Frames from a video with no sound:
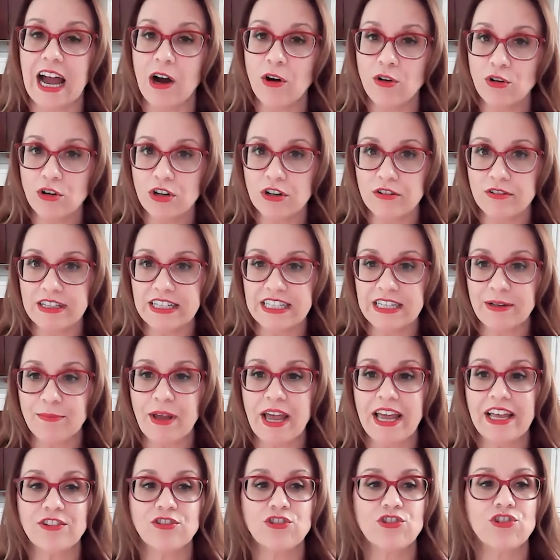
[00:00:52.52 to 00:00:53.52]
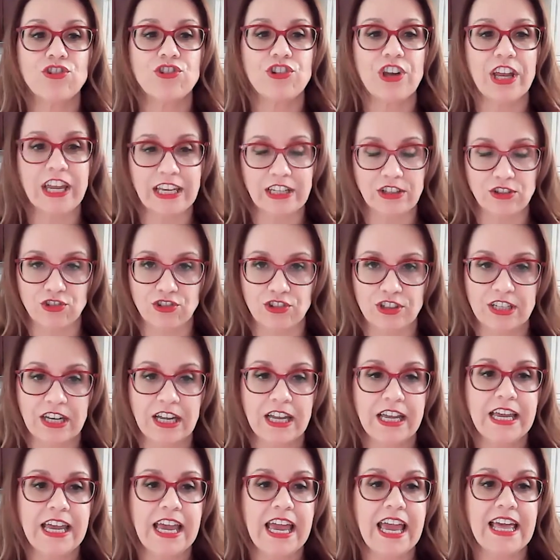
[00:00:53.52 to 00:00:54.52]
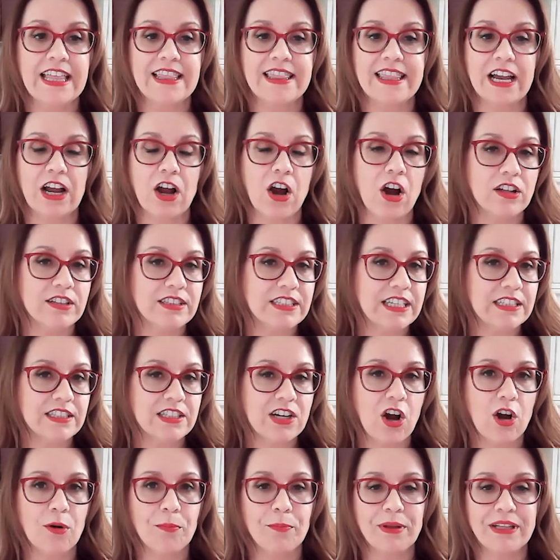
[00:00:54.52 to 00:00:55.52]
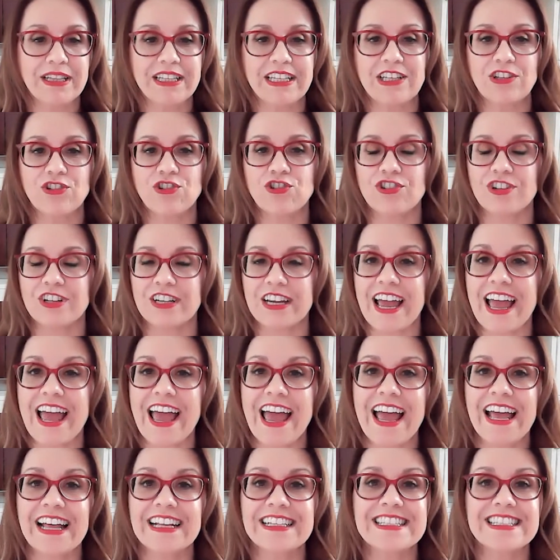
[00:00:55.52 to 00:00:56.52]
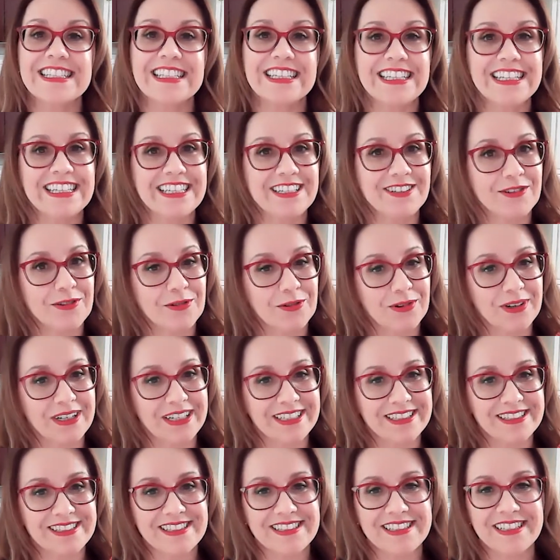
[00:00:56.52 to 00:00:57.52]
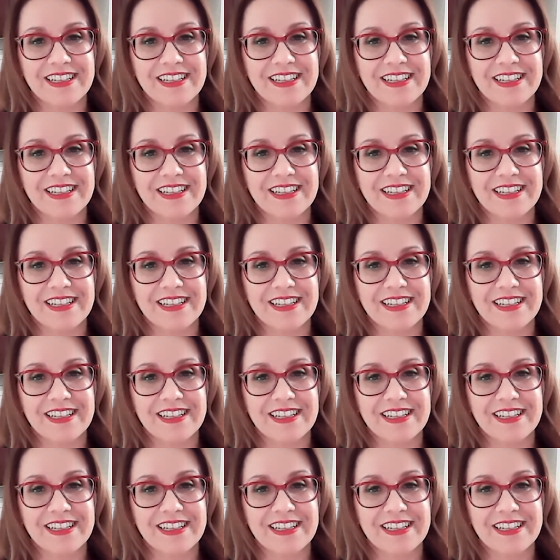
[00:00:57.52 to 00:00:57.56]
algorithm has changed and the content competition has increased.